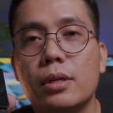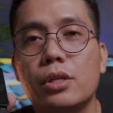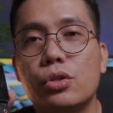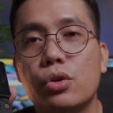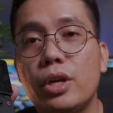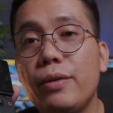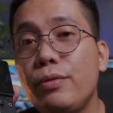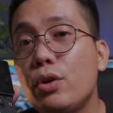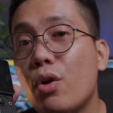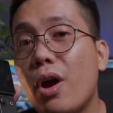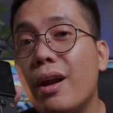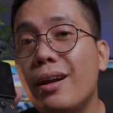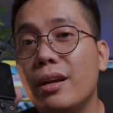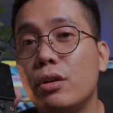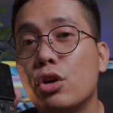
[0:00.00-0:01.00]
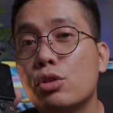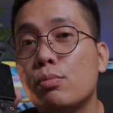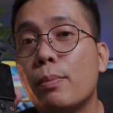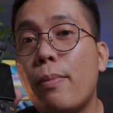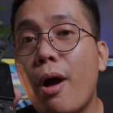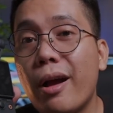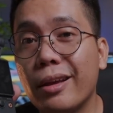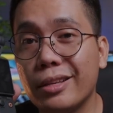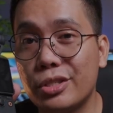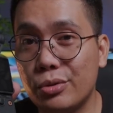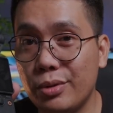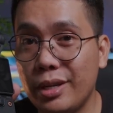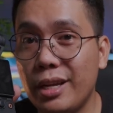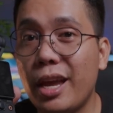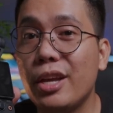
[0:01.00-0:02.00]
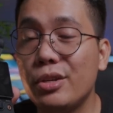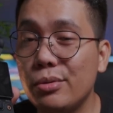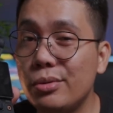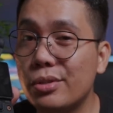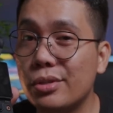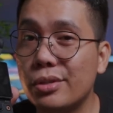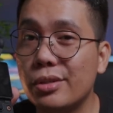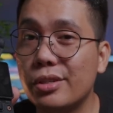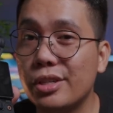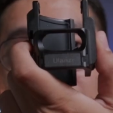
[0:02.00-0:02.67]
So if you are an Osmo Pocket 3 user,